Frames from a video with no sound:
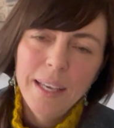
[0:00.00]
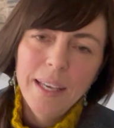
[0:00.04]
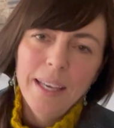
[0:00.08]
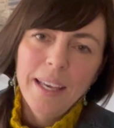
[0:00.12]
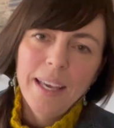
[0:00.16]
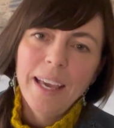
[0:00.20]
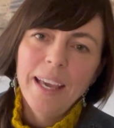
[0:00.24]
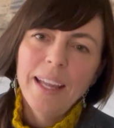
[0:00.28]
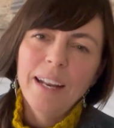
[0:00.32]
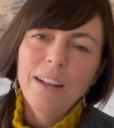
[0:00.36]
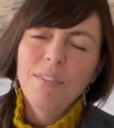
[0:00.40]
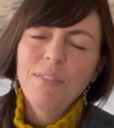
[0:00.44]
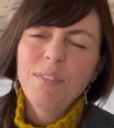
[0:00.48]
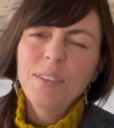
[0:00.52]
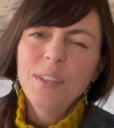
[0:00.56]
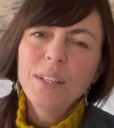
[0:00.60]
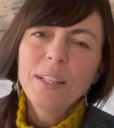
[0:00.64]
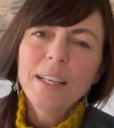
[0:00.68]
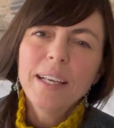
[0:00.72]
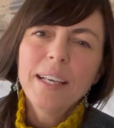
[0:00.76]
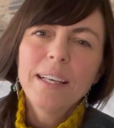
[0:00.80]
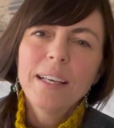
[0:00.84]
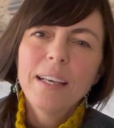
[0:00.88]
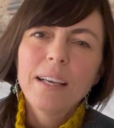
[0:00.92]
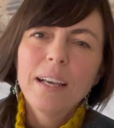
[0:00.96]
And I feel
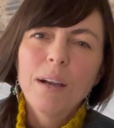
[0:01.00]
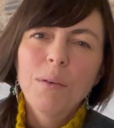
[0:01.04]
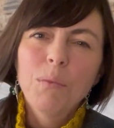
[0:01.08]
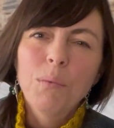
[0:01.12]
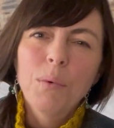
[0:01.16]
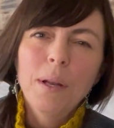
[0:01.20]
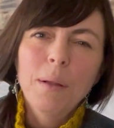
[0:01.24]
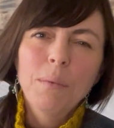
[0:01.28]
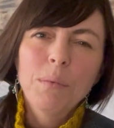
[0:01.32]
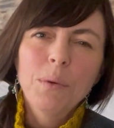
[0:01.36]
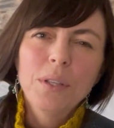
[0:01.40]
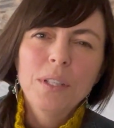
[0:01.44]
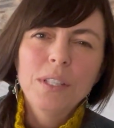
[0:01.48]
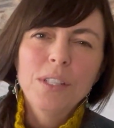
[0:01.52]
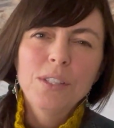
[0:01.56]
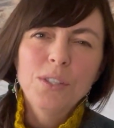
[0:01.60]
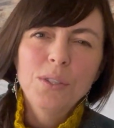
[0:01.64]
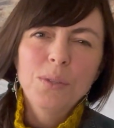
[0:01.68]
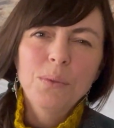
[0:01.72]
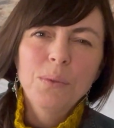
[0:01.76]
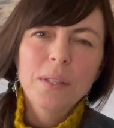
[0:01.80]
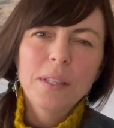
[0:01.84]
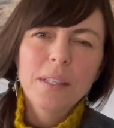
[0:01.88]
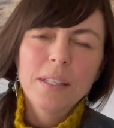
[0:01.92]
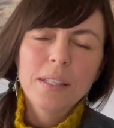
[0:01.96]
like what I'm going to
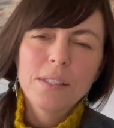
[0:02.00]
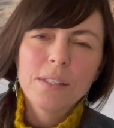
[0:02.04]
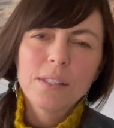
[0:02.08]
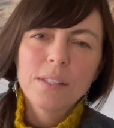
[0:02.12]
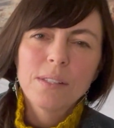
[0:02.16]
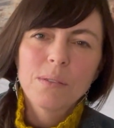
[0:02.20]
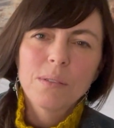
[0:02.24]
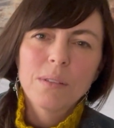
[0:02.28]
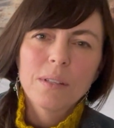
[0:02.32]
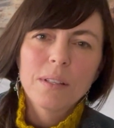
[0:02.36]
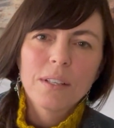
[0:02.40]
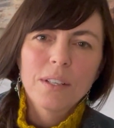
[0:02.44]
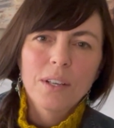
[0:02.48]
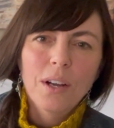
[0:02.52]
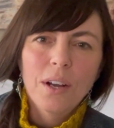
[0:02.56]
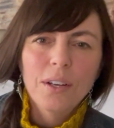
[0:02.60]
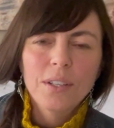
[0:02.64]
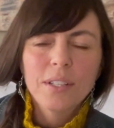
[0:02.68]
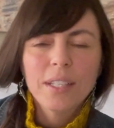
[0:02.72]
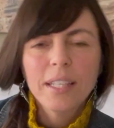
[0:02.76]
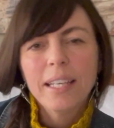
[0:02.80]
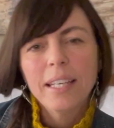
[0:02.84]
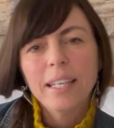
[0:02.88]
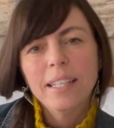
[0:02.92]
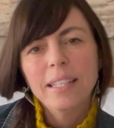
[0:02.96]
do with this
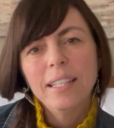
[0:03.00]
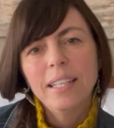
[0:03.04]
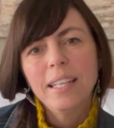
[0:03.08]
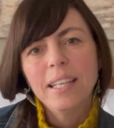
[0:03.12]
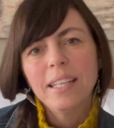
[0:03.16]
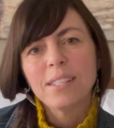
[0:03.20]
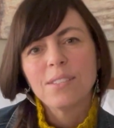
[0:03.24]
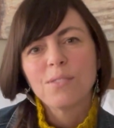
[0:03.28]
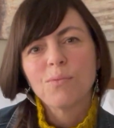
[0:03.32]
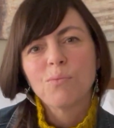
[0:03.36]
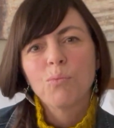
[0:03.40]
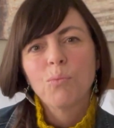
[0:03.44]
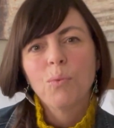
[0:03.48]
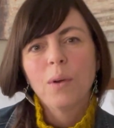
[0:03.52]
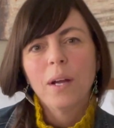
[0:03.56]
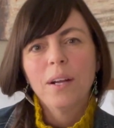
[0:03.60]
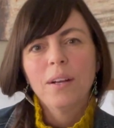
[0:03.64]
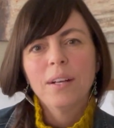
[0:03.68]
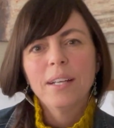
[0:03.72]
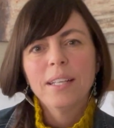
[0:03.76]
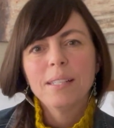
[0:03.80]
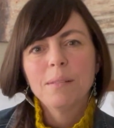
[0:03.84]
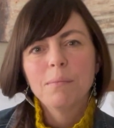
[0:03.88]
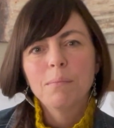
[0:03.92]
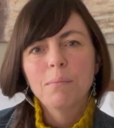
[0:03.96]
cardigan is wear
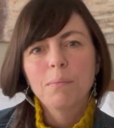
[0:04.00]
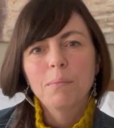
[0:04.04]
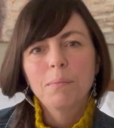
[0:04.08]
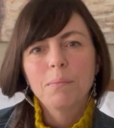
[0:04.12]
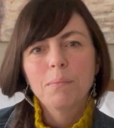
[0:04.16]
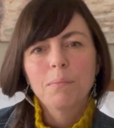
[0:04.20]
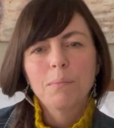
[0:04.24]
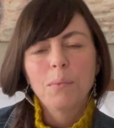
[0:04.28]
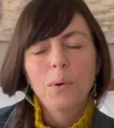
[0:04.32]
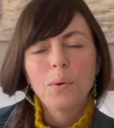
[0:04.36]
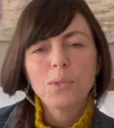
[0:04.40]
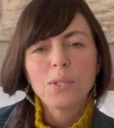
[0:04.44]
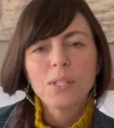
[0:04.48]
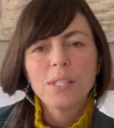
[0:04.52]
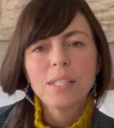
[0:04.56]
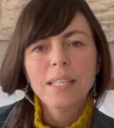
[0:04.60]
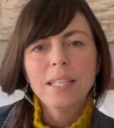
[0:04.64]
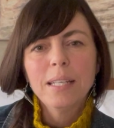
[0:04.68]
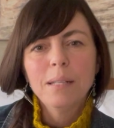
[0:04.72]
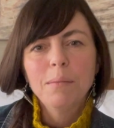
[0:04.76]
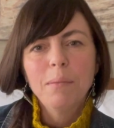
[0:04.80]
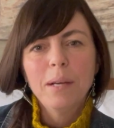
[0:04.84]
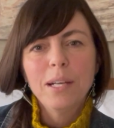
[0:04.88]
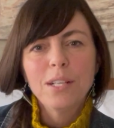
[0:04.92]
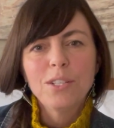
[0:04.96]
it mostly
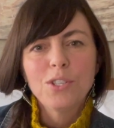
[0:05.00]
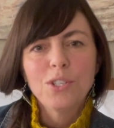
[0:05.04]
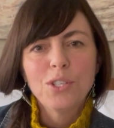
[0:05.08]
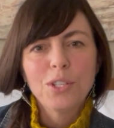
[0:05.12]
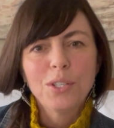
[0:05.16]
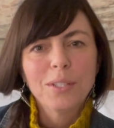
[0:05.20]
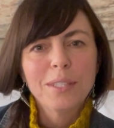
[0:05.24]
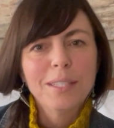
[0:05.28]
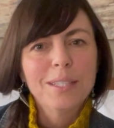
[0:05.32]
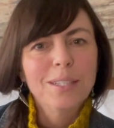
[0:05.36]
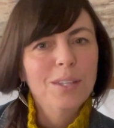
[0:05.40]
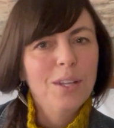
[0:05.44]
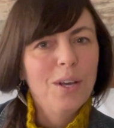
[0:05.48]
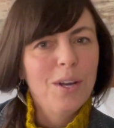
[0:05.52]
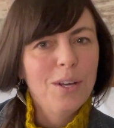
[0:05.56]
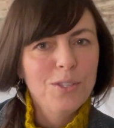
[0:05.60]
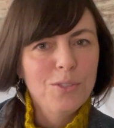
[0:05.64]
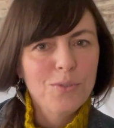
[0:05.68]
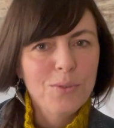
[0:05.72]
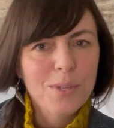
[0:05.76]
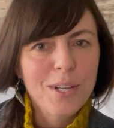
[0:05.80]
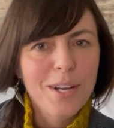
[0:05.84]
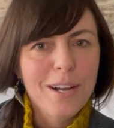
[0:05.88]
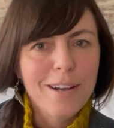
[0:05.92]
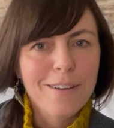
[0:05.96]
in my chilly
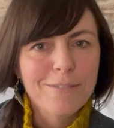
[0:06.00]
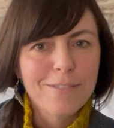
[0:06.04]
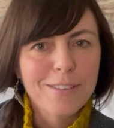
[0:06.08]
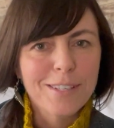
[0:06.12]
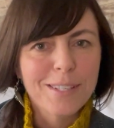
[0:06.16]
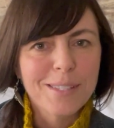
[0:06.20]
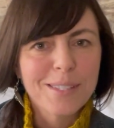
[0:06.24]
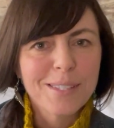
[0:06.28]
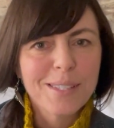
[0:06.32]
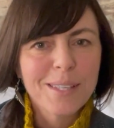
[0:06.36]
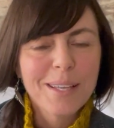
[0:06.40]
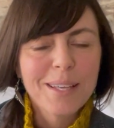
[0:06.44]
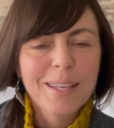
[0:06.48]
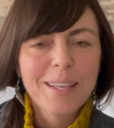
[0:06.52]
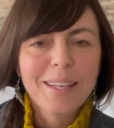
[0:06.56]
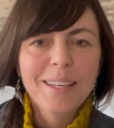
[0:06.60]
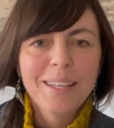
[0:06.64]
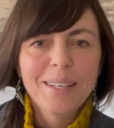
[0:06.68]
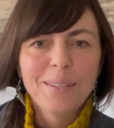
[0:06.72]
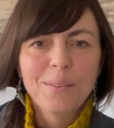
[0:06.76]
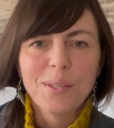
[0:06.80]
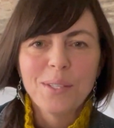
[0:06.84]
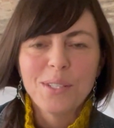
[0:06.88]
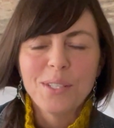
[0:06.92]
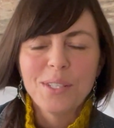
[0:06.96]
laundry office,
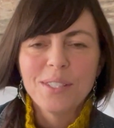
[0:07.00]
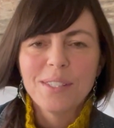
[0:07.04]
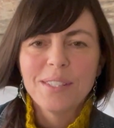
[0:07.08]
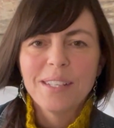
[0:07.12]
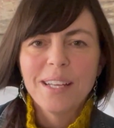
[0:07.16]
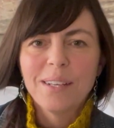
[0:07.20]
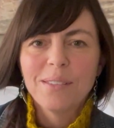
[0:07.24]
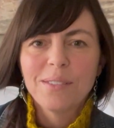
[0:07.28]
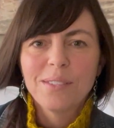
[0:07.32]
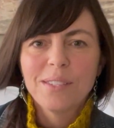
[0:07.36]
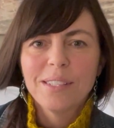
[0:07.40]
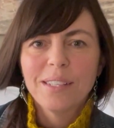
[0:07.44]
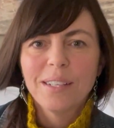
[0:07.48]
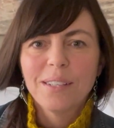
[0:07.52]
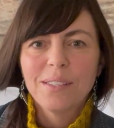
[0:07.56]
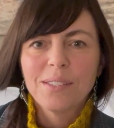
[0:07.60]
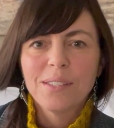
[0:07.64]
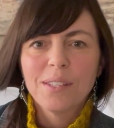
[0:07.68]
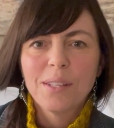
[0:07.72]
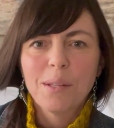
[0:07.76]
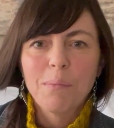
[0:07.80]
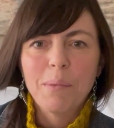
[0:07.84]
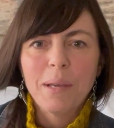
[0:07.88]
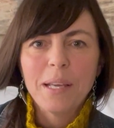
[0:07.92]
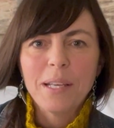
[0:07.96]
which is downstairs in
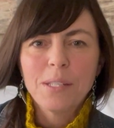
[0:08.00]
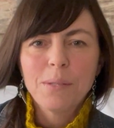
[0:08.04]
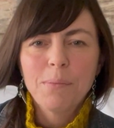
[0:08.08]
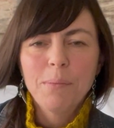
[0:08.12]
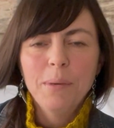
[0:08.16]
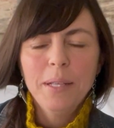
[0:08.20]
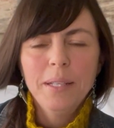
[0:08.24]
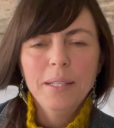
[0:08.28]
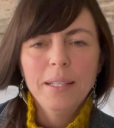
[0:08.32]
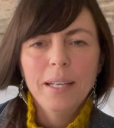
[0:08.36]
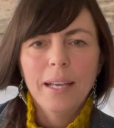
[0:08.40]
the basement.